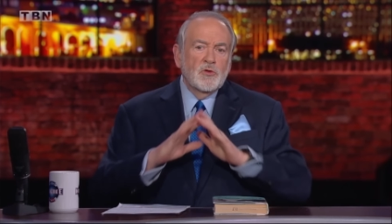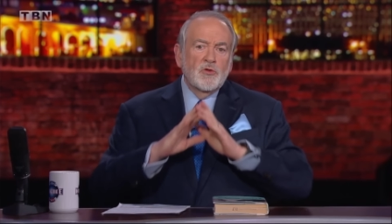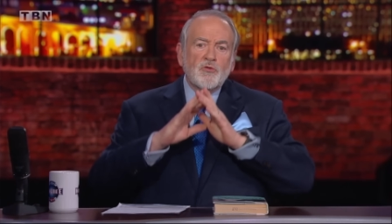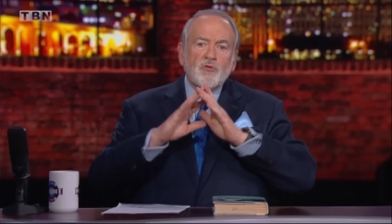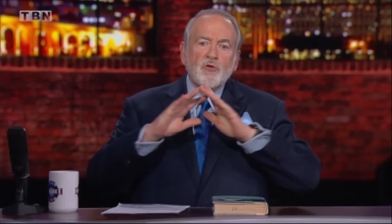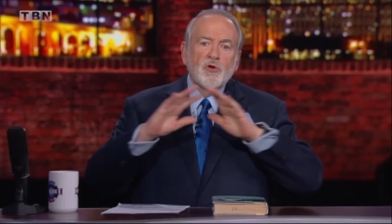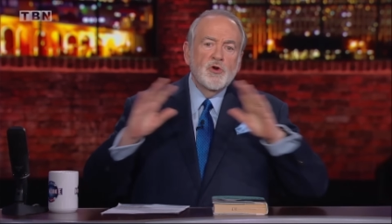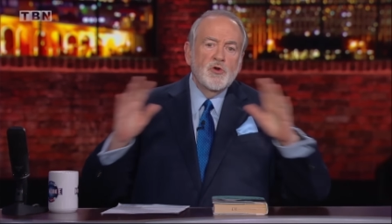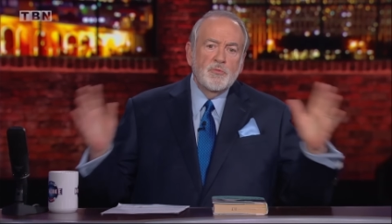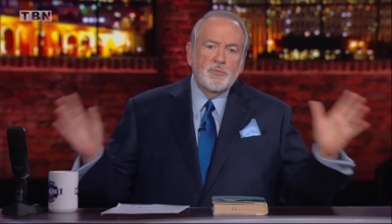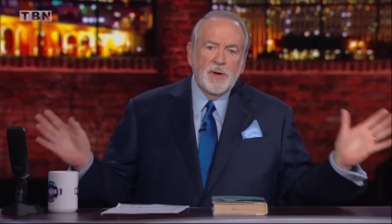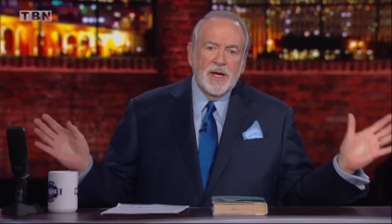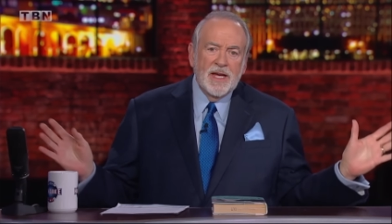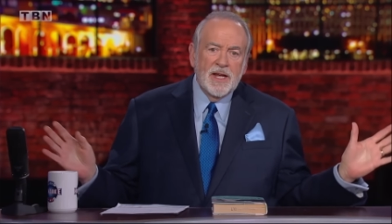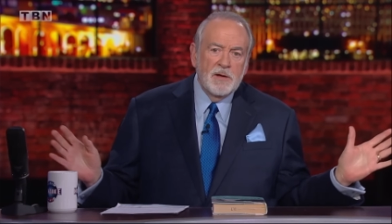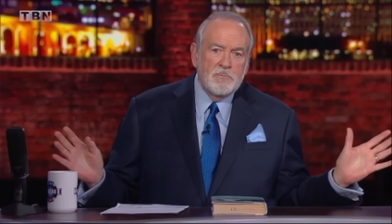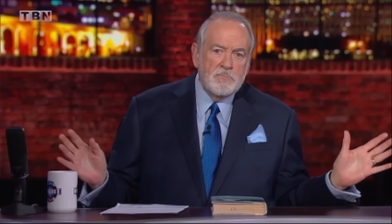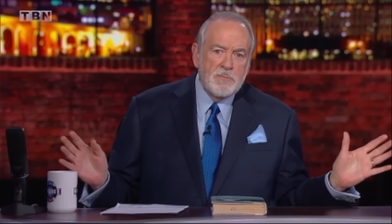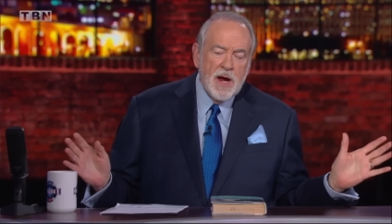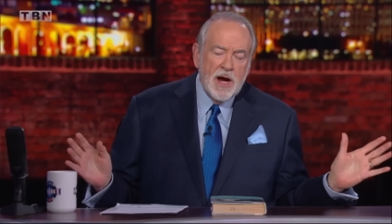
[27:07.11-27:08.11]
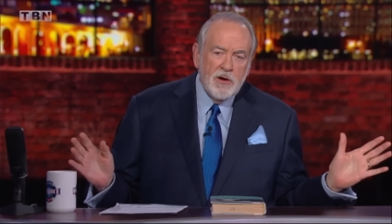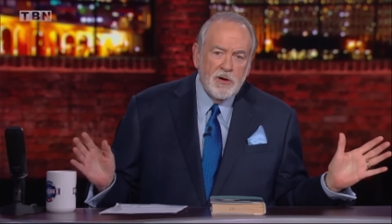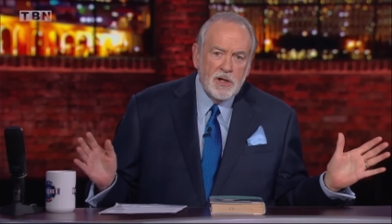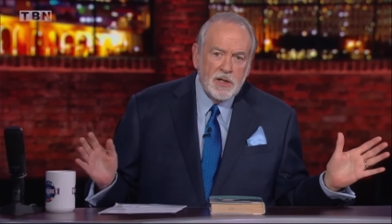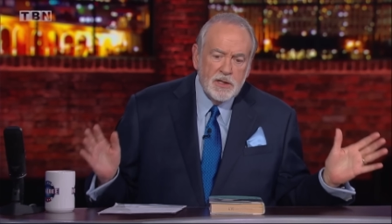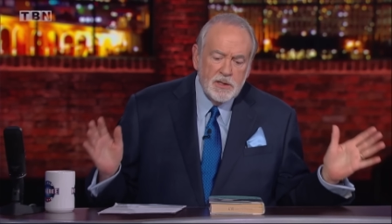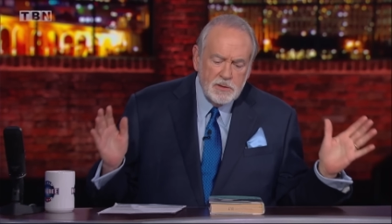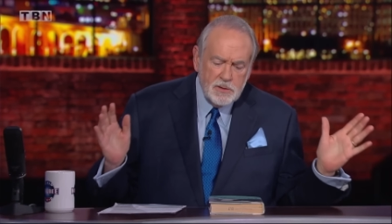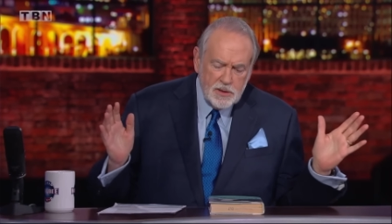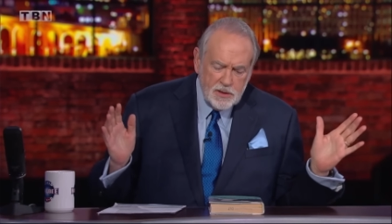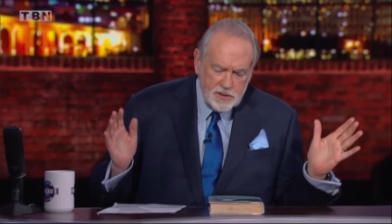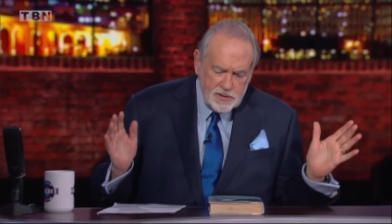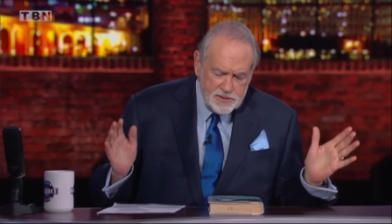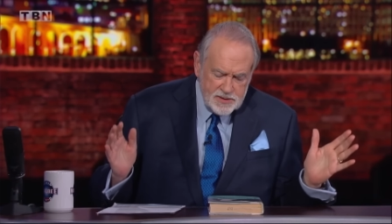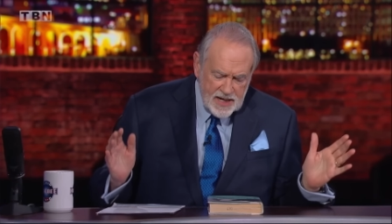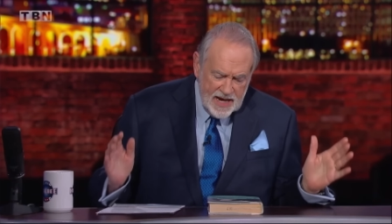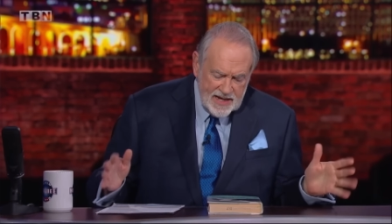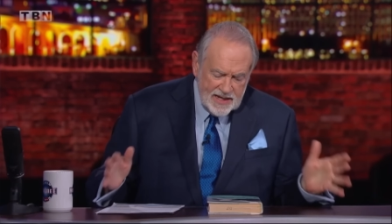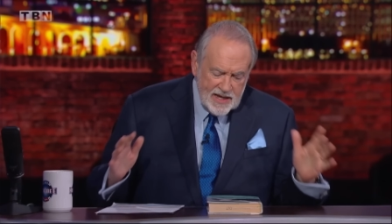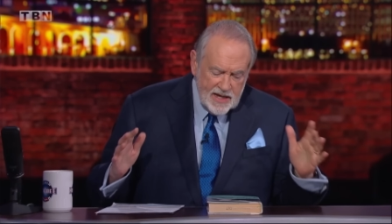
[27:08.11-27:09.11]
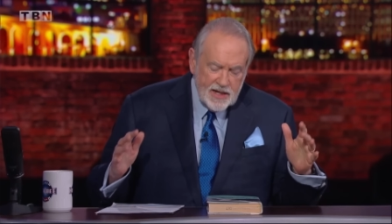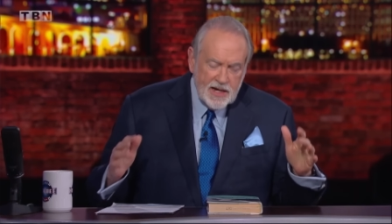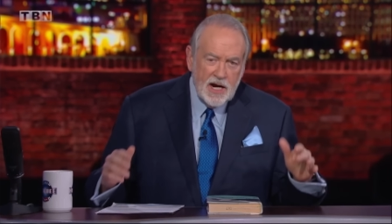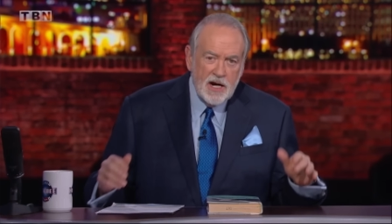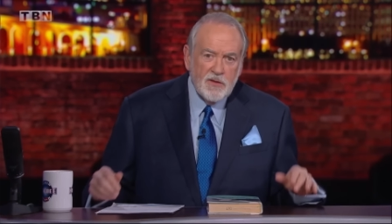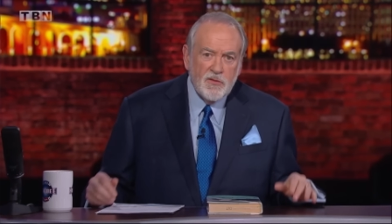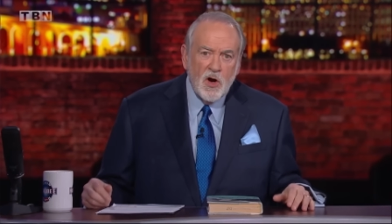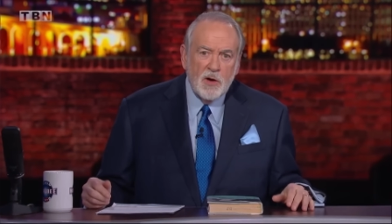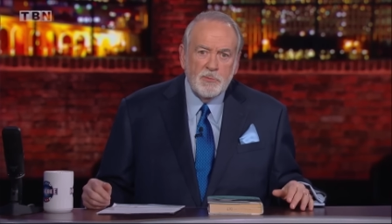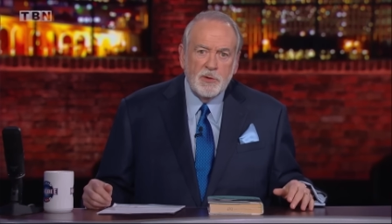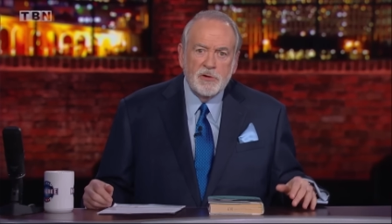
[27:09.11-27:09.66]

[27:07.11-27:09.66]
group in America taking care of our